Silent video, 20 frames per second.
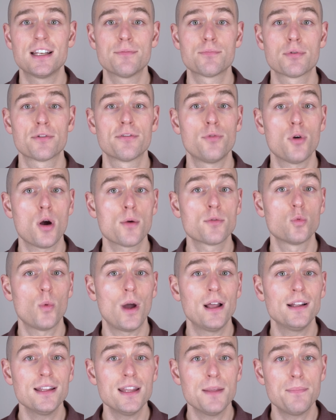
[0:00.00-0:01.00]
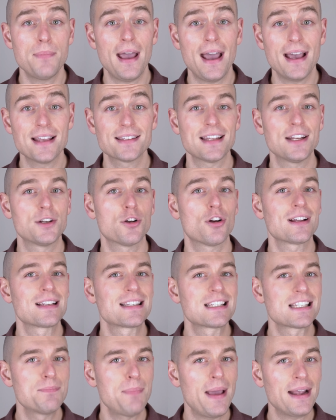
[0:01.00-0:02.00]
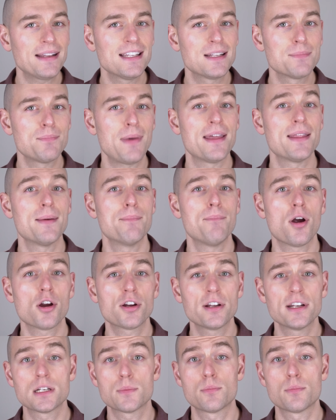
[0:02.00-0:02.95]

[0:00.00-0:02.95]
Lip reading: have performed well in the past and are expected by the market